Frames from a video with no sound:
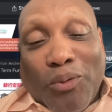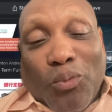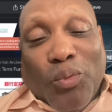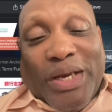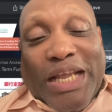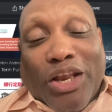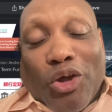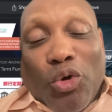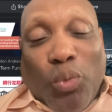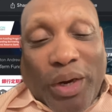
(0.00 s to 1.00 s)
when their
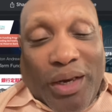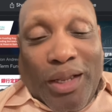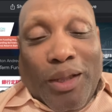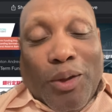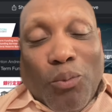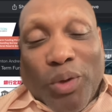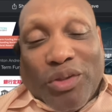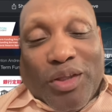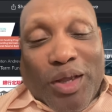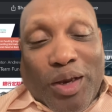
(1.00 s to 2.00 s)
liquidity
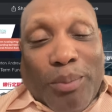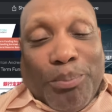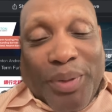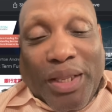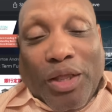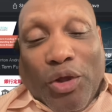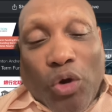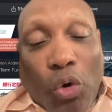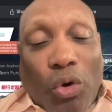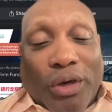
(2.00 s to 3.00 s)
was going to be
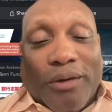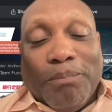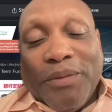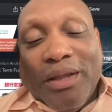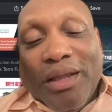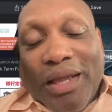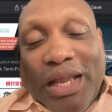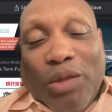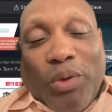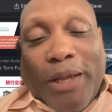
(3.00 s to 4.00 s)
gone.
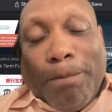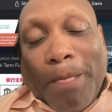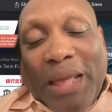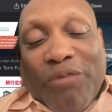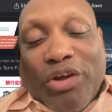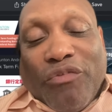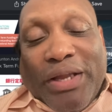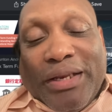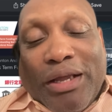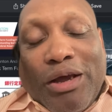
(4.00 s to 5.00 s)
Anyway, have a
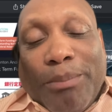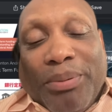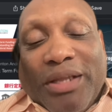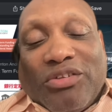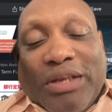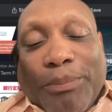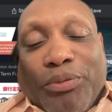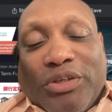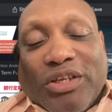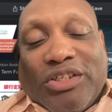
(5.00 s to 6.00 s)
great day. God bless. And I
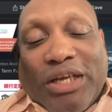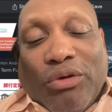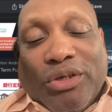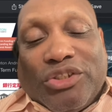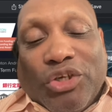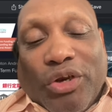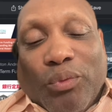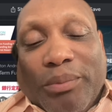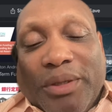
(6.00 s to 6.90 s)
appreciate y'all on this journey with me.